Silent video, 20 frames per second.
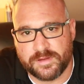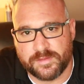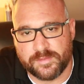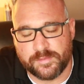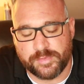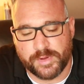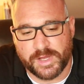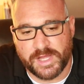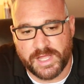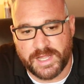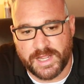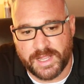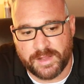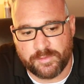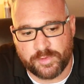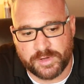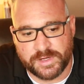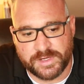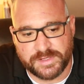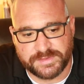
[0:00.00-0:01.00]
but I
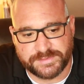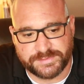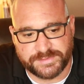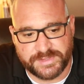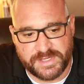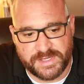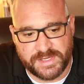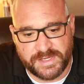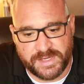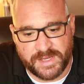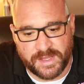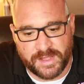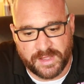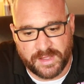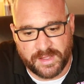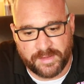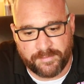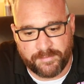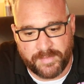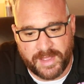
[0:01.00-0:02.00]
wanted to see
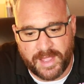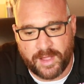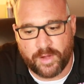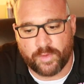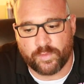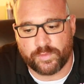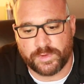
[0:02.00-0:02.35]
how